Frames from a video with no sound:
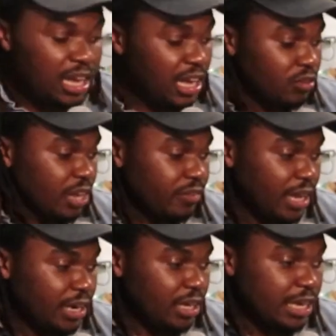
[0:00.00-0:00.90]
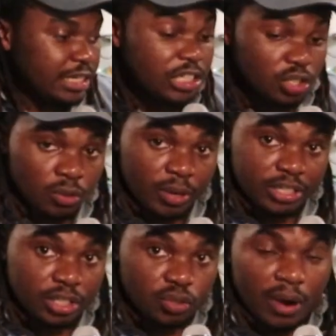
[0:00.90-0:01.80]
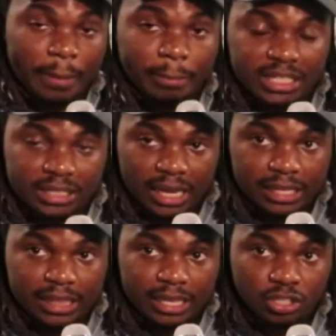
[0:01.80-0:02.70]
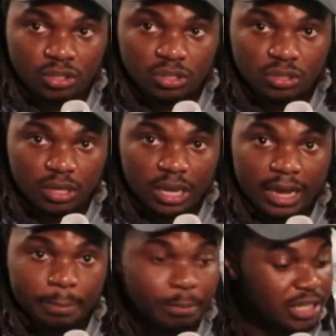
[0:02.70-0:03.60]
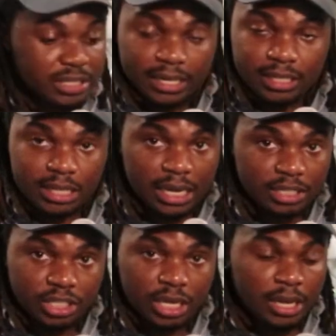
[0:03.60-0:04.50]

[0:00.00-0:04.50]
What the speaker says: If you have any additional questions or I missed anything, please get in touch.